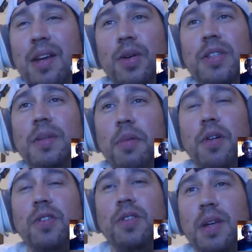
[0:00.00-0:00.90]
know it's a
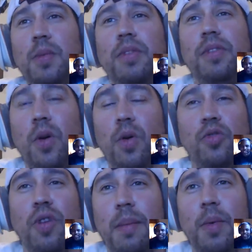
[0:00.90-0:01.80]
personal thing with the whole
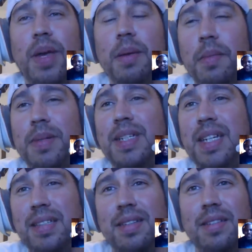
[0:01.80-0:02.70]
drama with him and
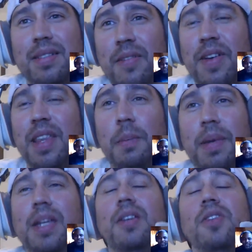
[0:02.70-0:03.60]
Batista and stuff like that,
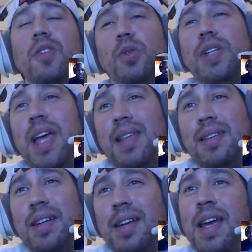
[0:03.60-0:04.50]
but he is so
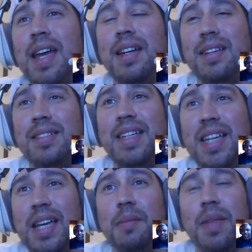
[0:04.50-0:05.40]
talented. To see
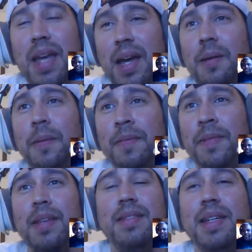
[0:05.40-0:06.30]
him there,
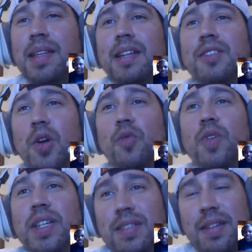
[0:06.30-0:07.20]
like, there's no
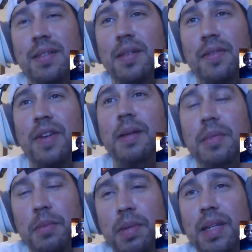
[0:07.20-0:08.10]
reason for
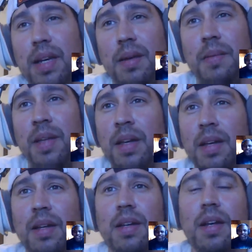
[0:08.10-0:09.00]
him to be there.
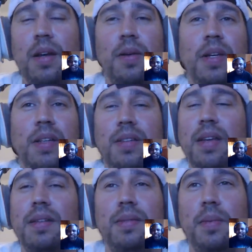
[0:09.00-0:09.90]
You know, it's
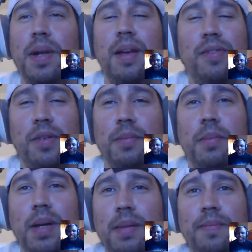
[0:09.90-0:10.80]
whatever.
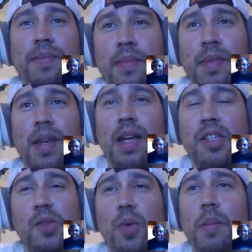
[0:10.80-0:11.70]
But I
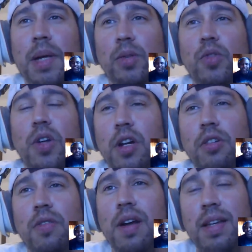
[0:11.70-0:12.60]
just want my Lucha
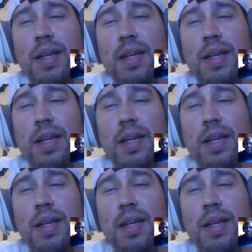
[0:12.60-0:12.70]
Underground to